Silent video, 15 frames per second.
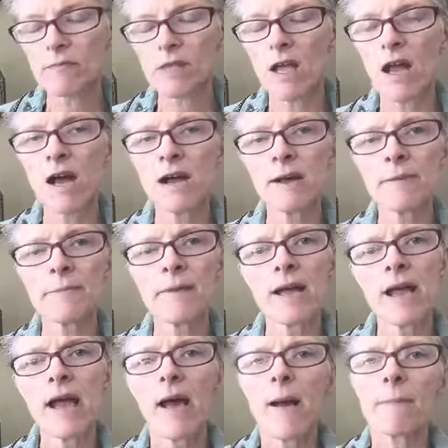
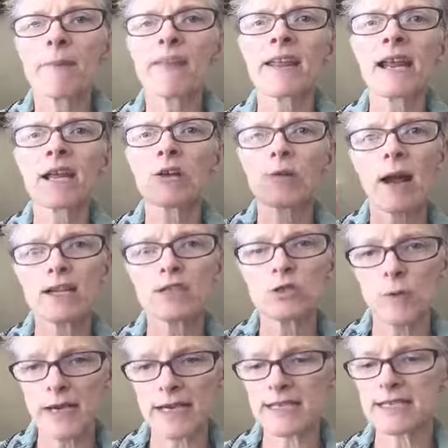But then I
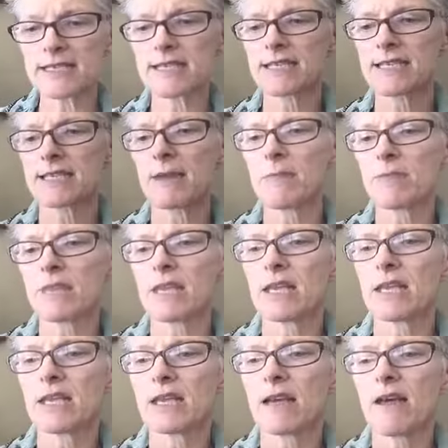graduated to
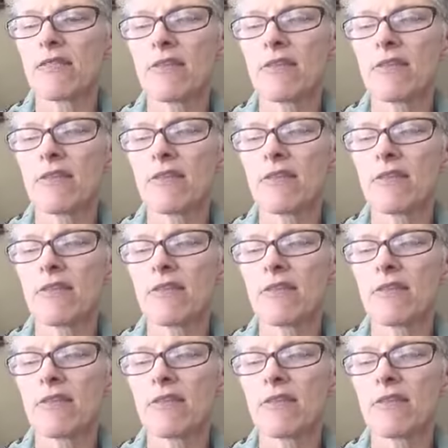something